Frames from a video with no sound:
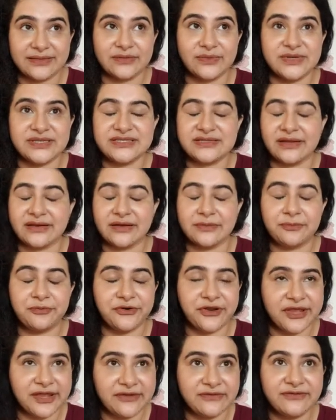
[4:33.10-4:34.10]
we started
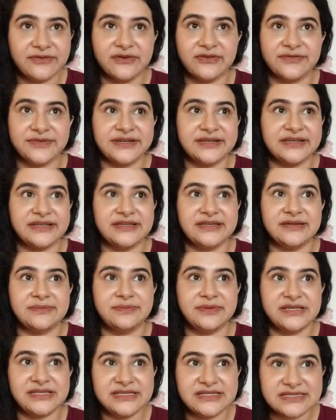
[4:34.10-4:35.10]
praying fervently,
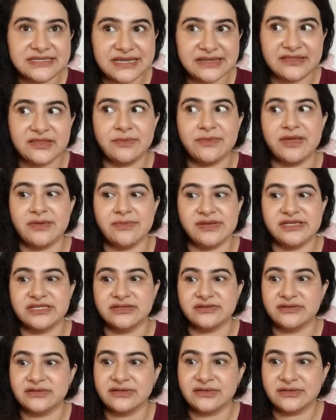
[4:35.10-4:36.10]
please let the baby
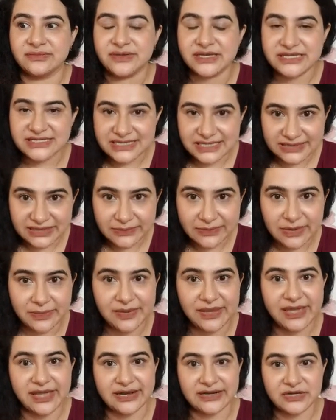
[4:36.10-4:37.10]
turn, please let the baby
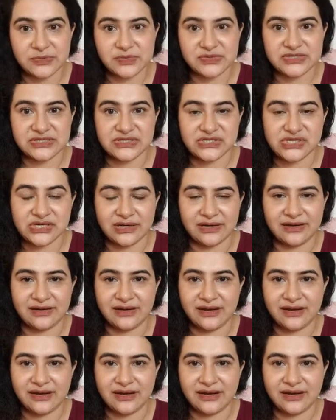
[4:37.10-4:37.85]
get into position.